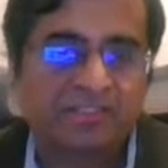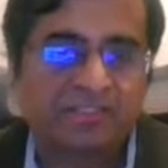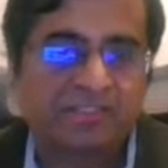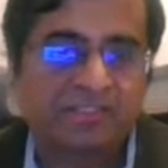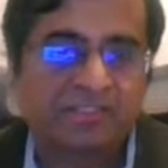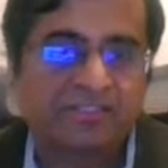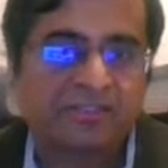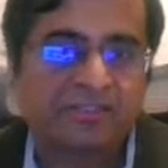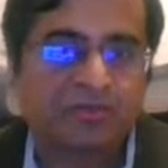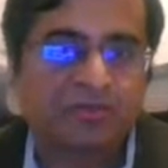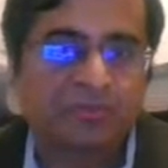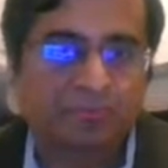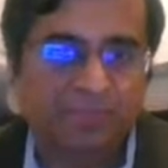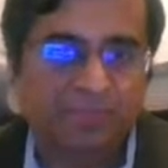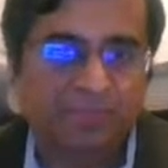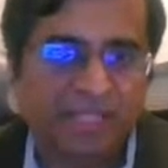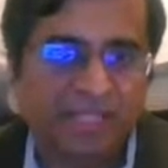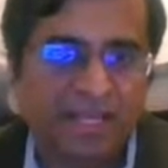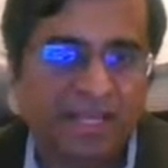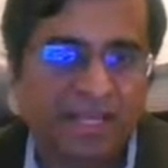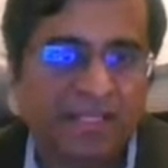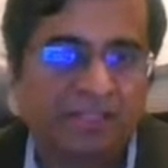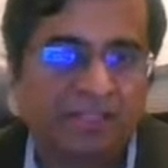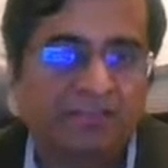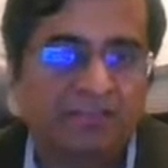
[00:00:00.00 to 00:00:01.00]
and then you
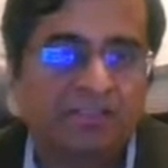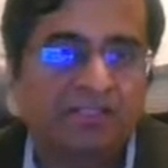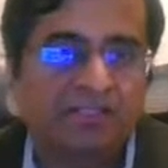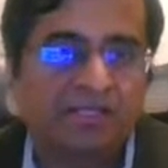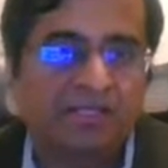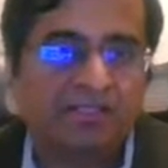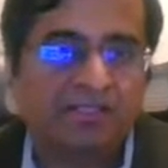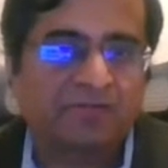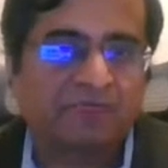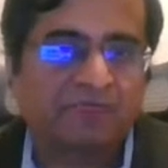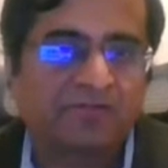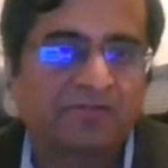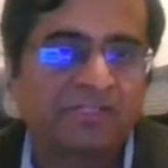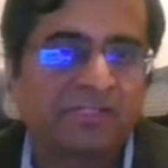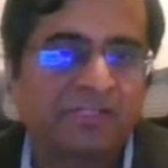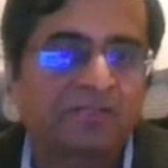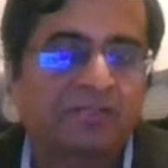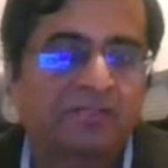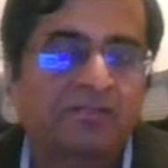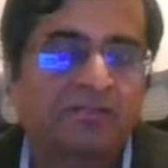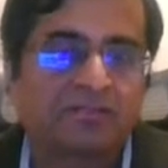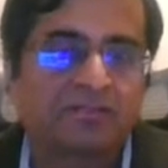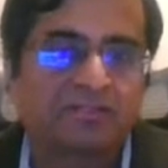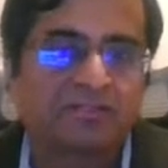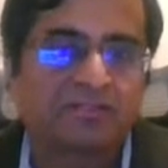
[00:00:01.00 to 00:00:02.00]
plan the
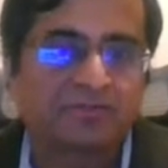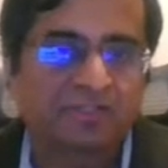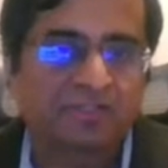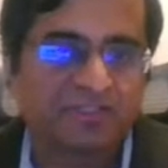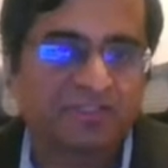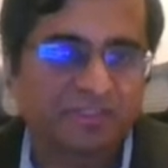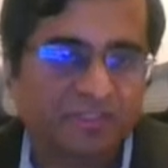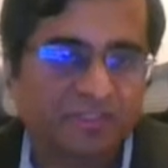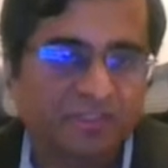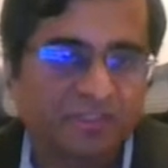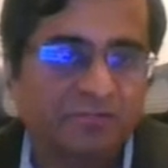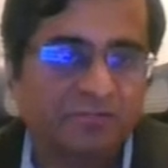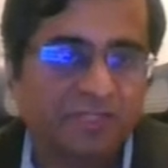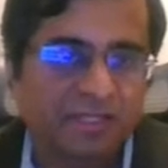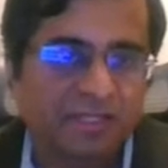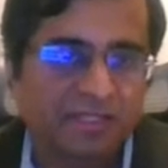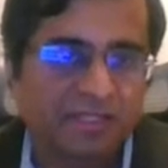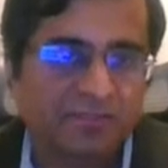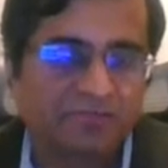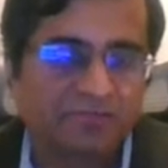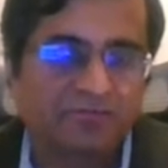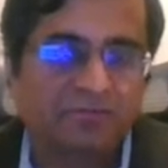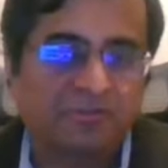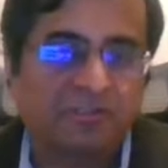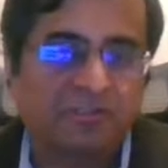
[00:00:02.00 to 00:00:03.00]
activity, then you execute the
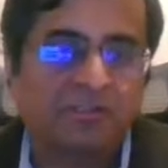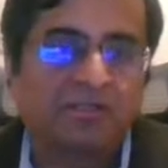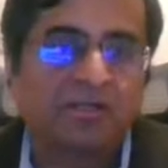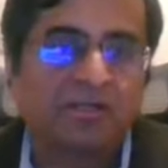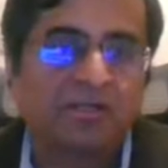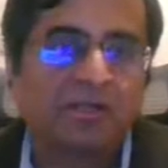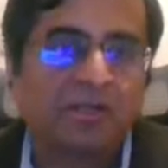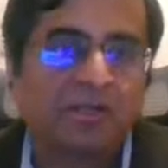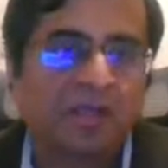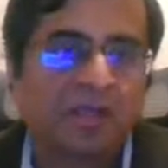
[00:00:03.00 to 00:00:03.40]
activity,